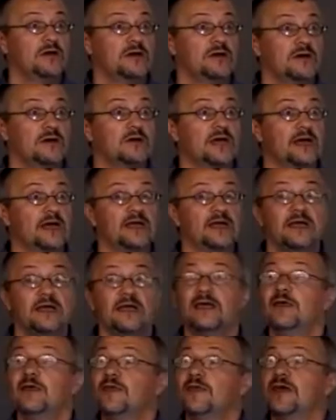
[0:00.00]
Okay?
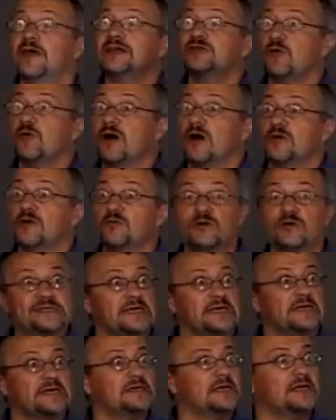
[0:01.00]
That's why we
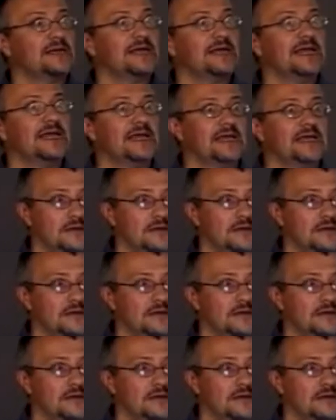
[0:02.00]
say that, hey,